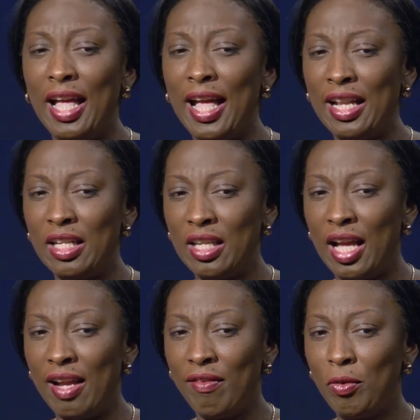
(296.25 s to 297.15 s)
And
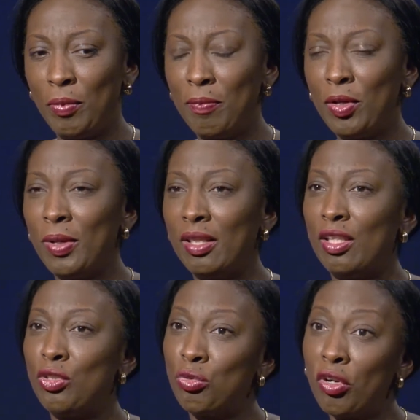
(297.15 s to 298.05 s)
I remember when
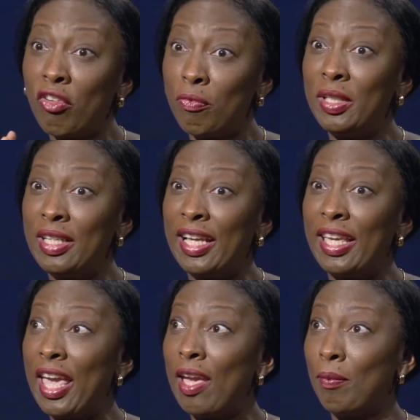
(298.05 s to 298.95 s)
the stroke of midnight
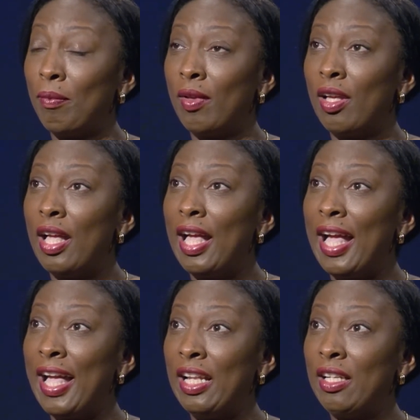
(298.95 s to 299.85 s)
came,
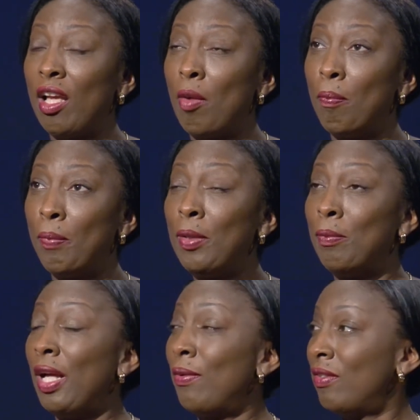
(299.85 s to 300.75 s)
and
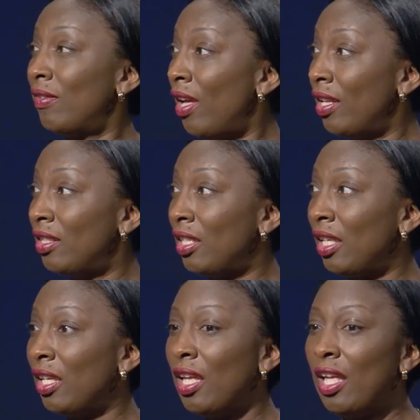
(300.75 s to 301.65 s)
boom, I was 30.